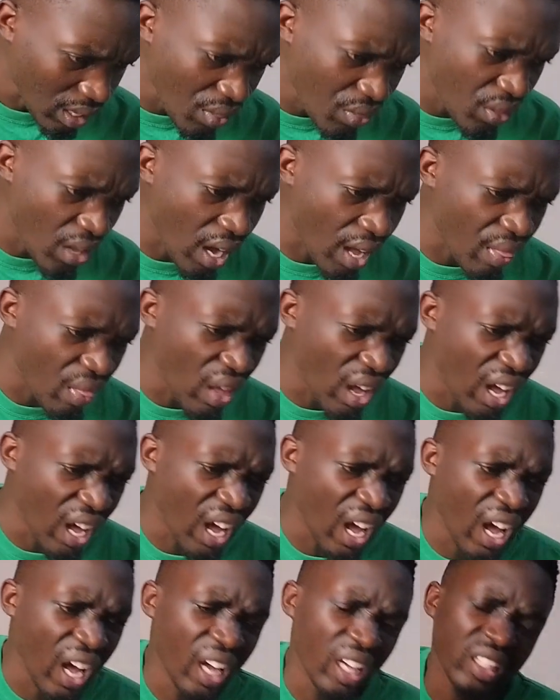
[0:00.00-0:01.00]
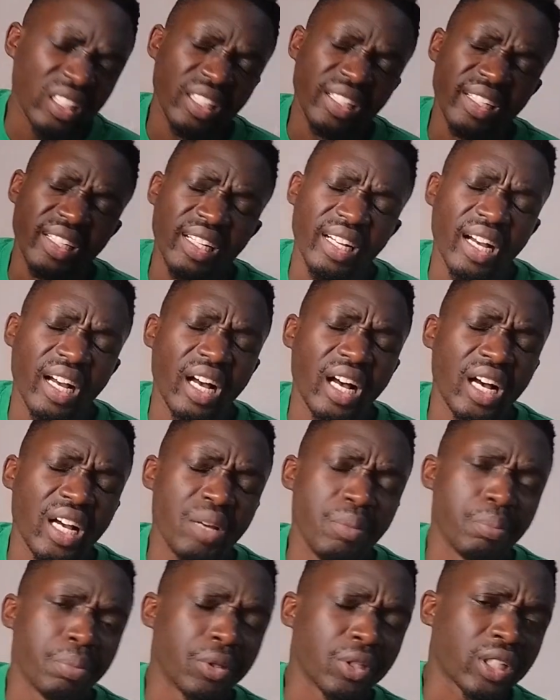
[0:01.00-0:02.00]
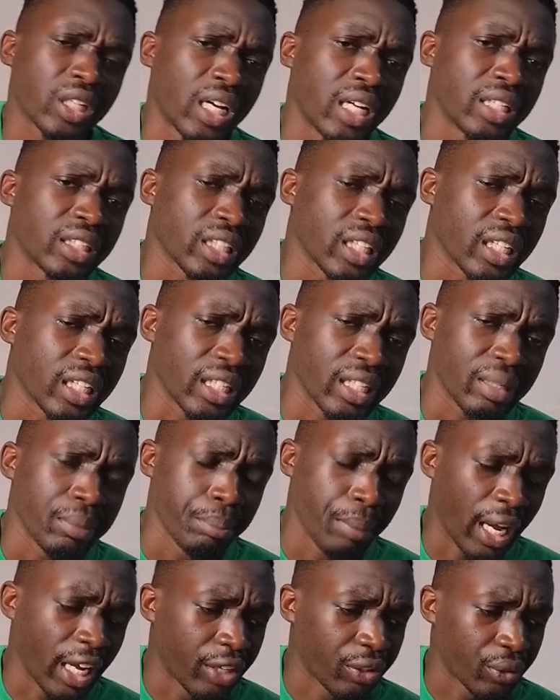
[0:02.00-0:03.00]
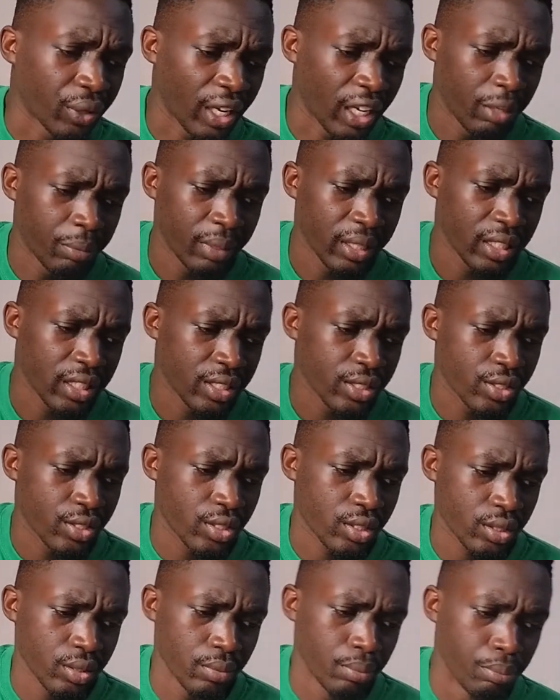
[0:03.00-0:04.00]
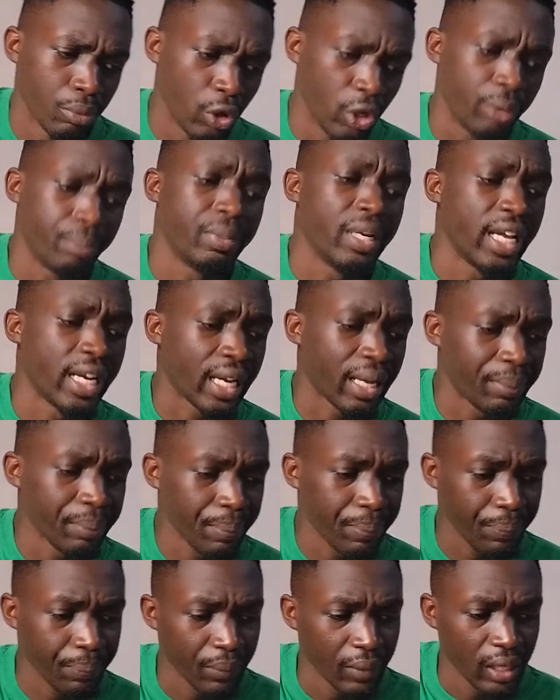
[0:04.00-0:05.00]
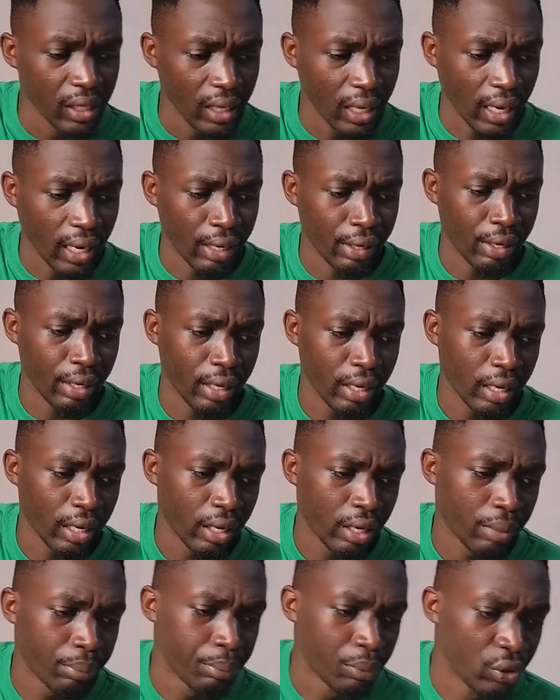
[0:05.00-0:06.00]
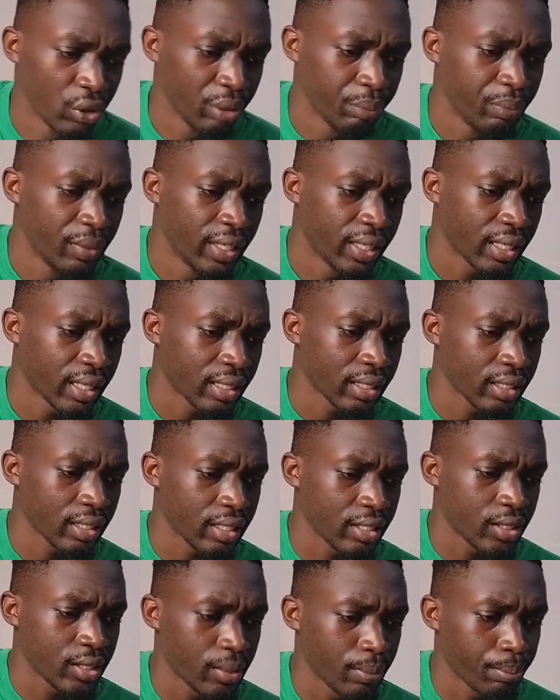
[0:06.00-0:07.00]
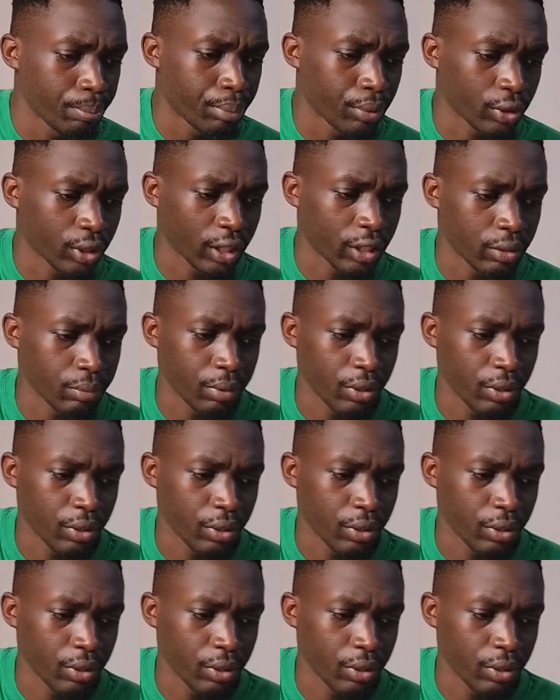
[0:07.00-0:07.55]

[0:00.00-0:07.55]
The other important microelement is molybdenum, and molybdenum is important